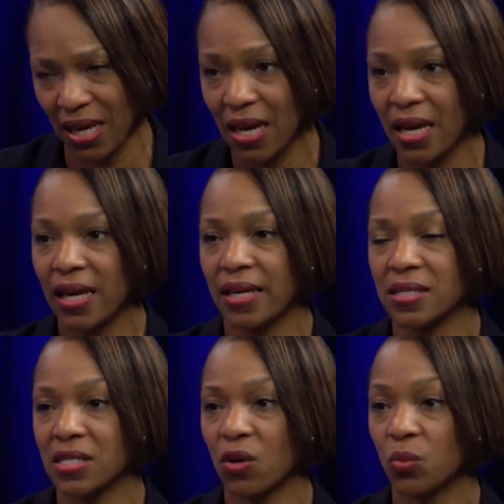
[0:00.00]
Yes.
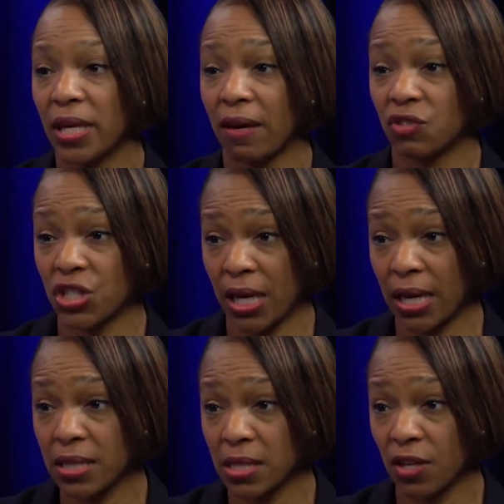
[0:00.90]
And so we have
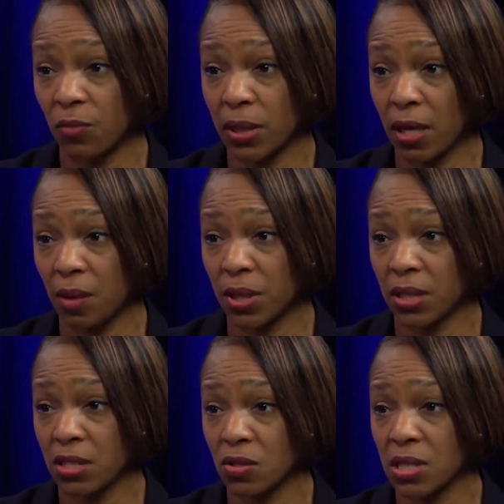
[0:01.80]
chains that have been coming
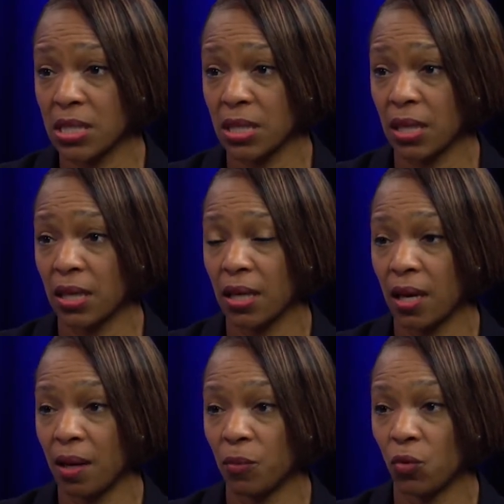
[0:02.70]
into the city
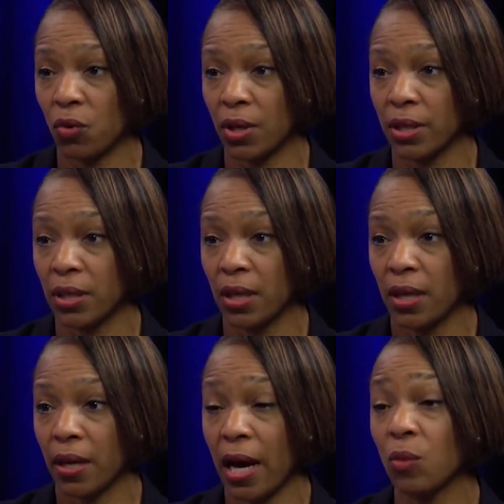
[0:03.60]
um, on
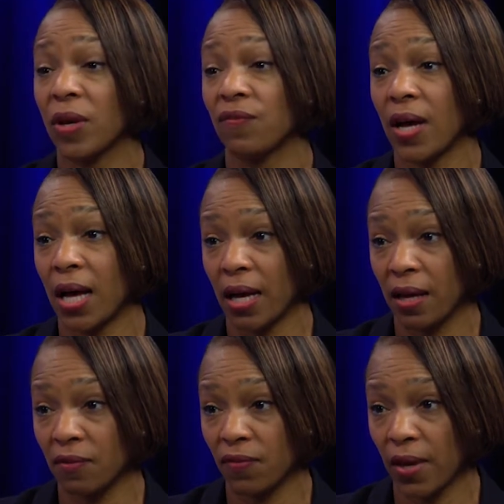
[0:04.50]
Highway
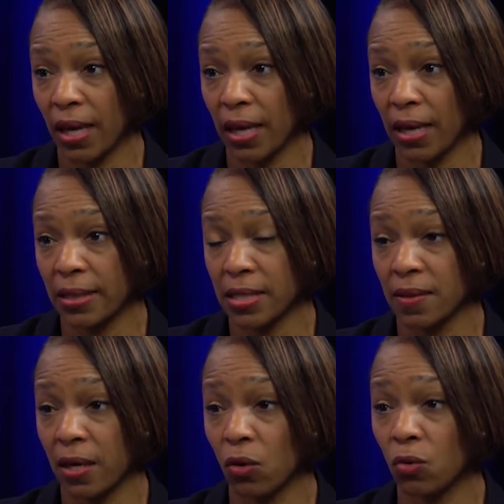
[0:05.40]
5 and in
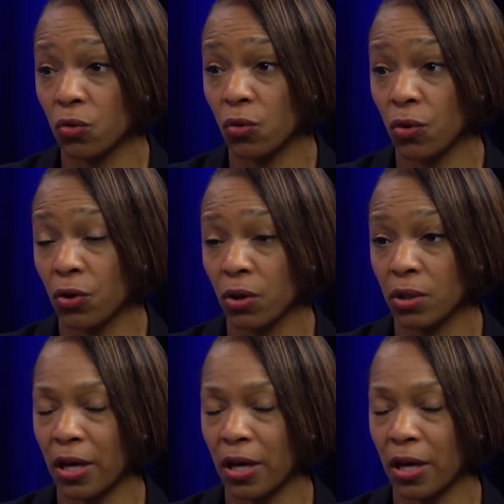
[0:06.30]
that old Kroger,